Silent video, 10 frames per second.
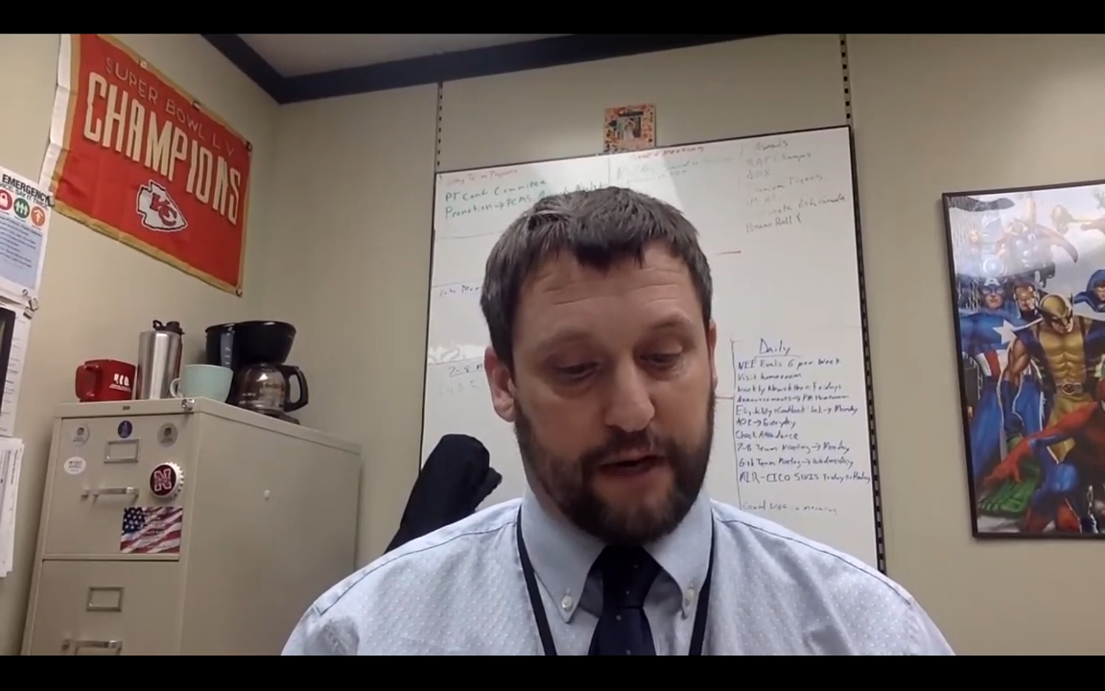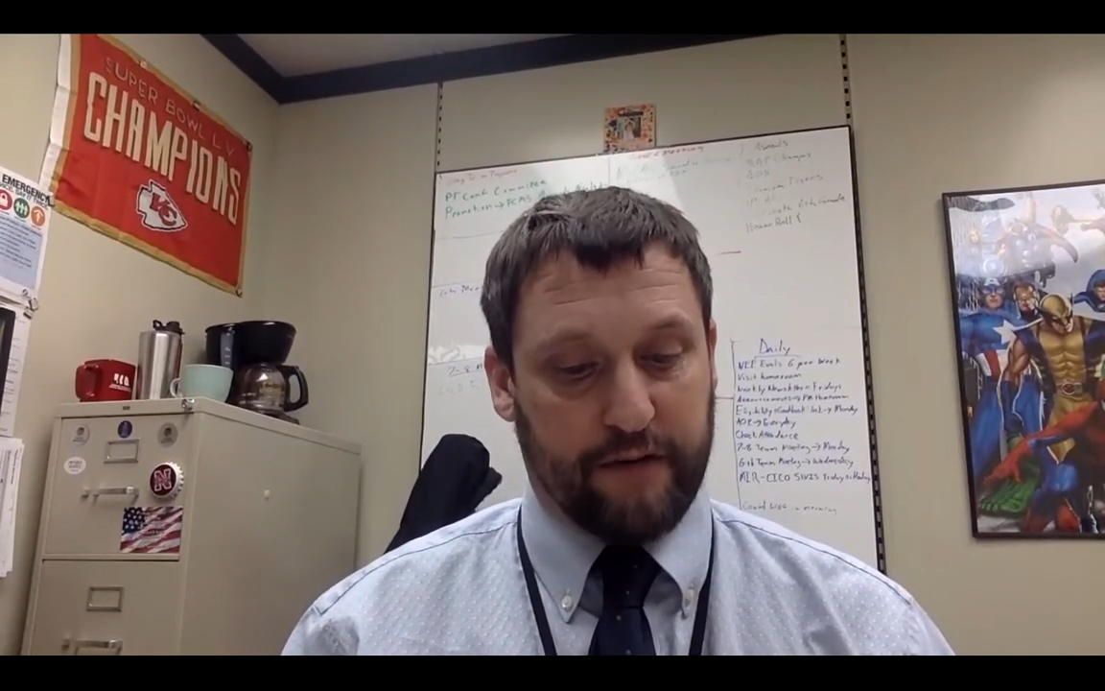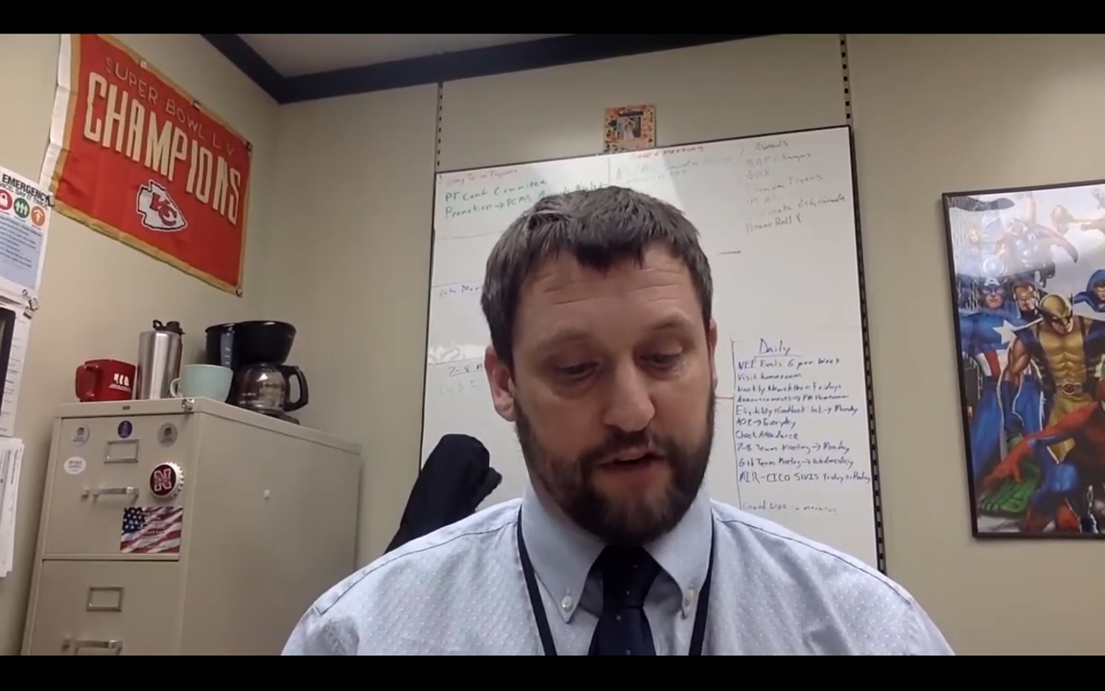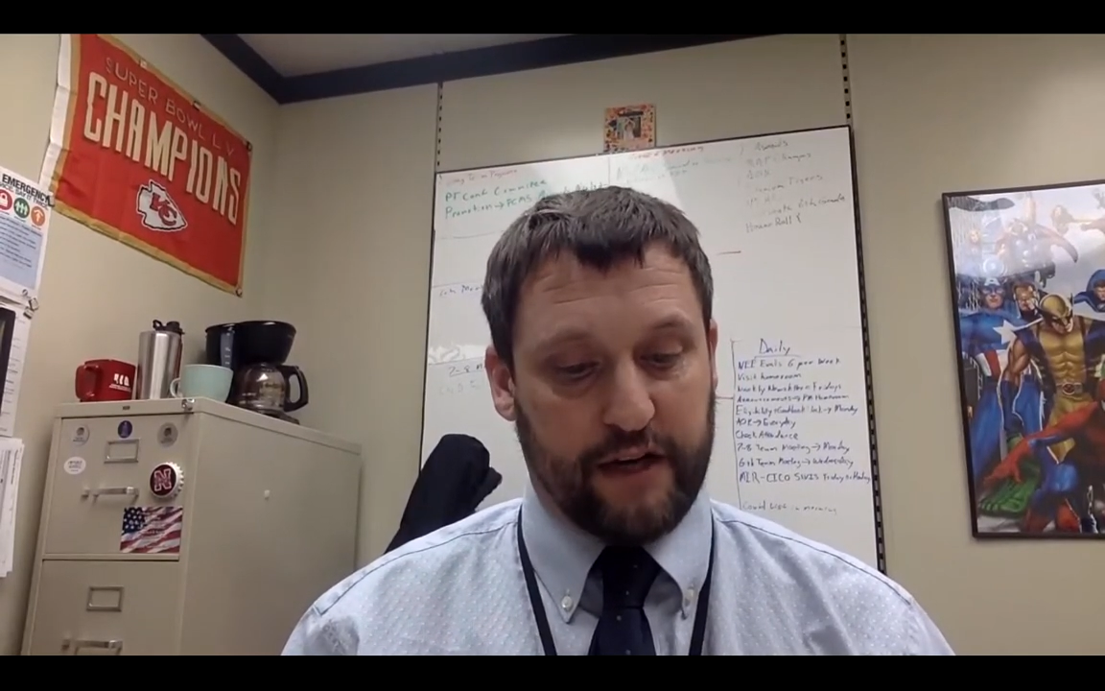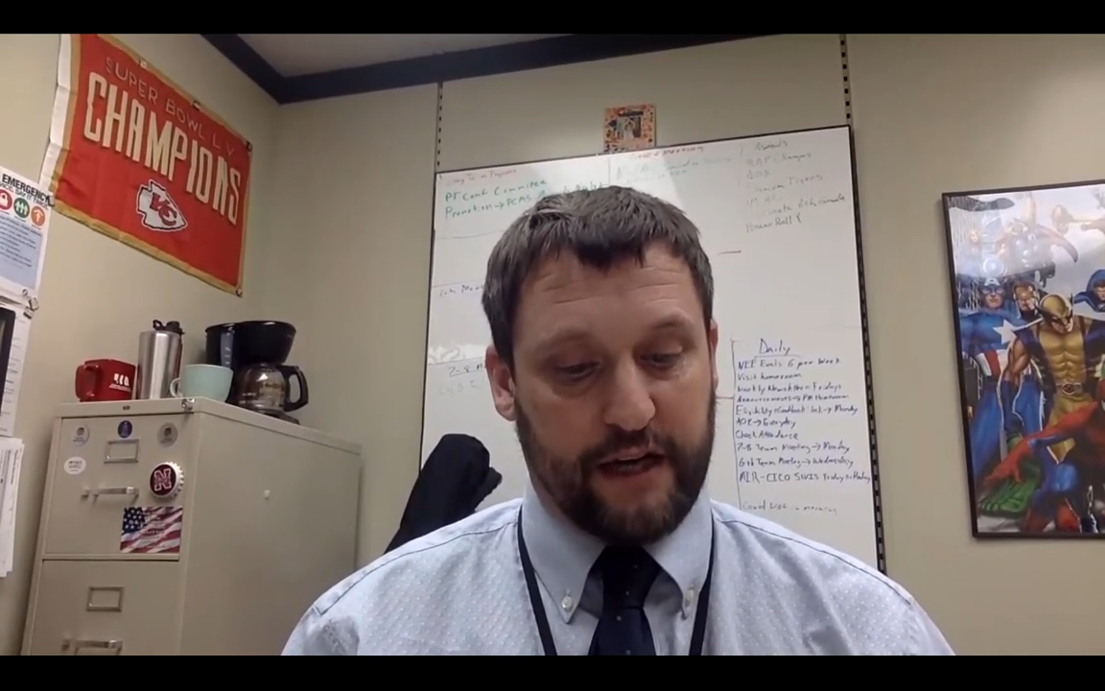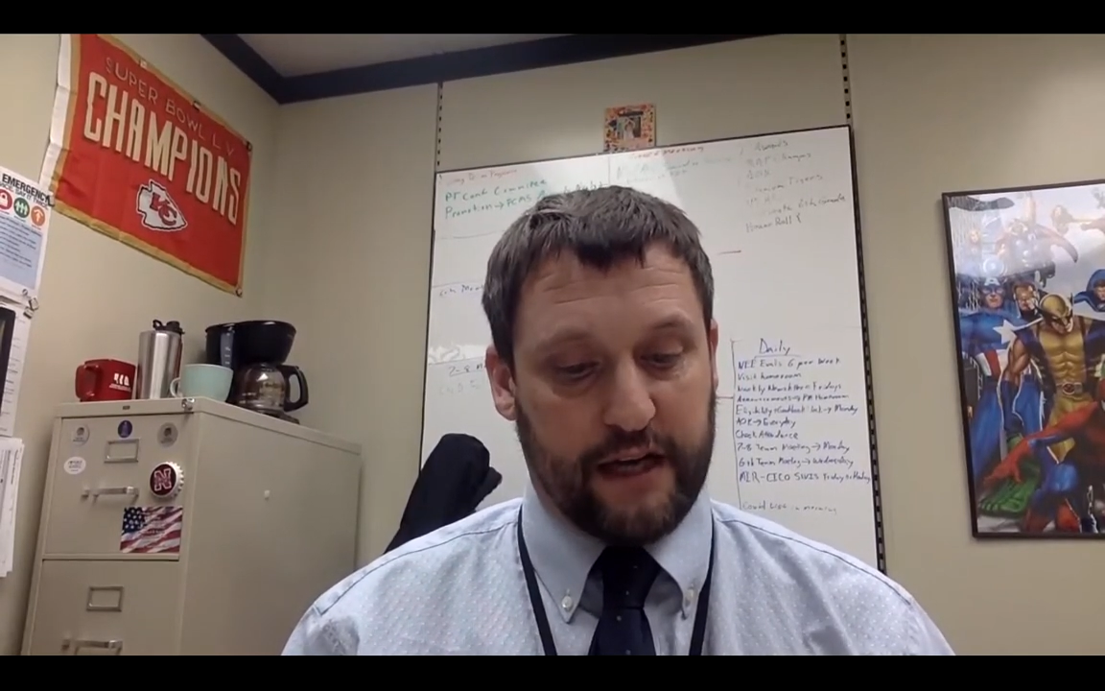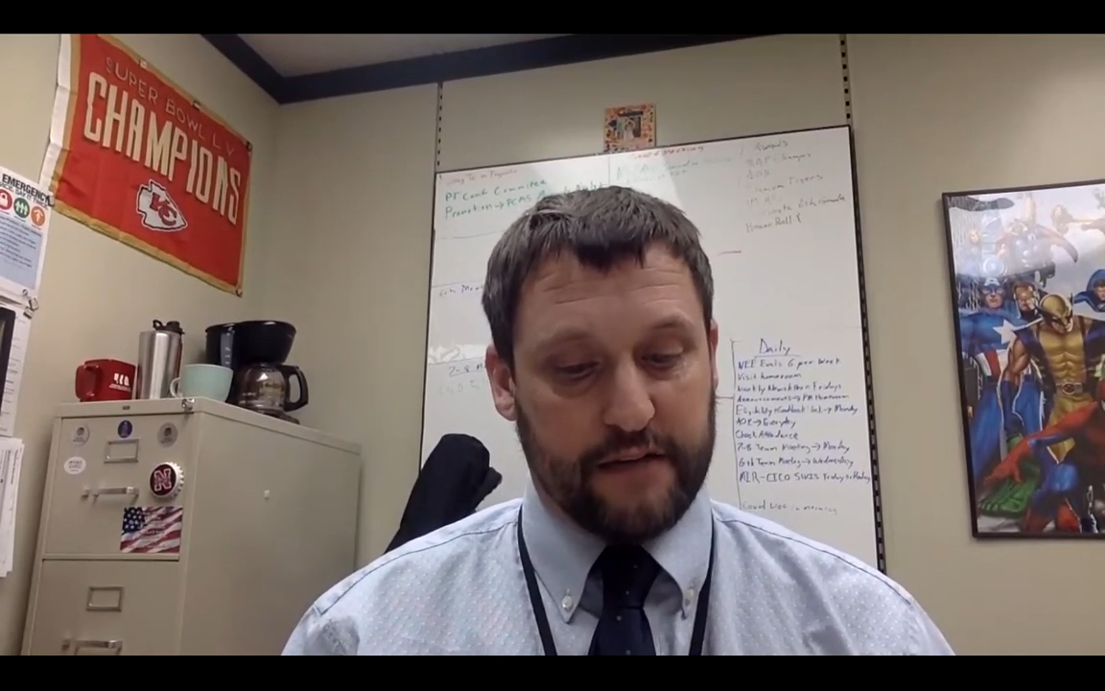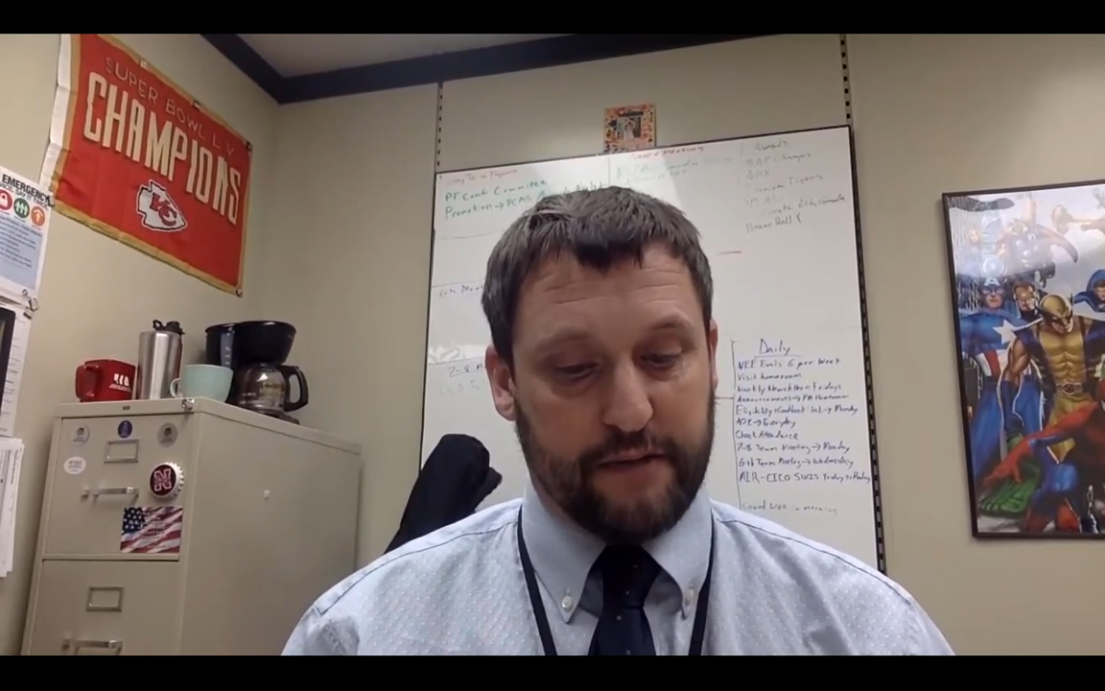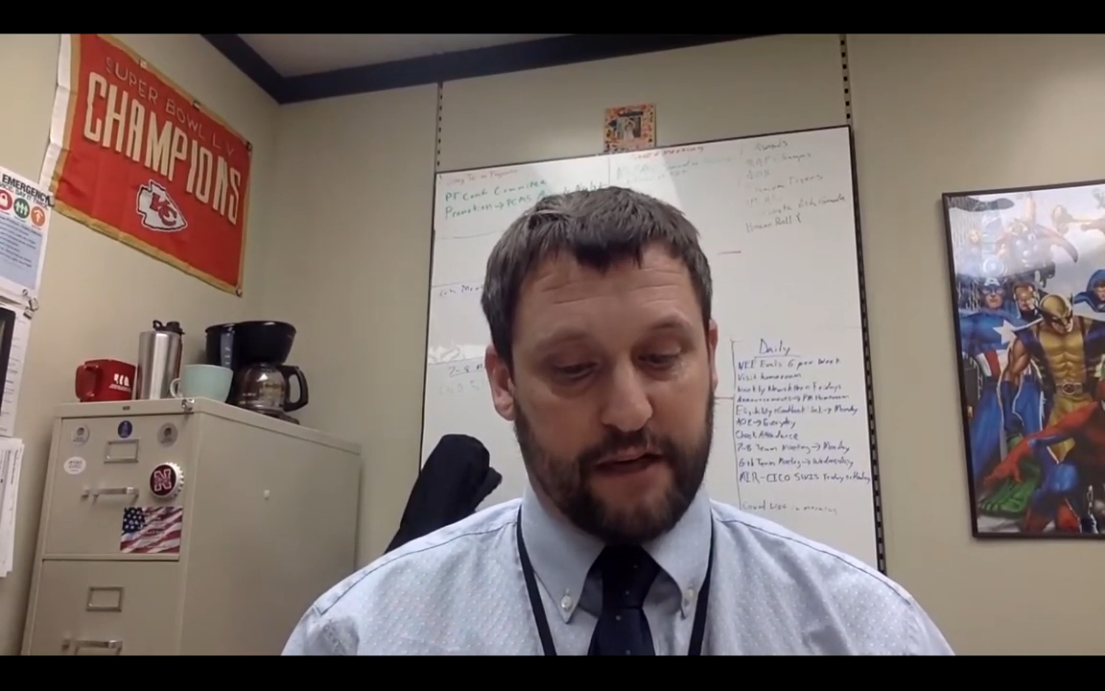poverty, and to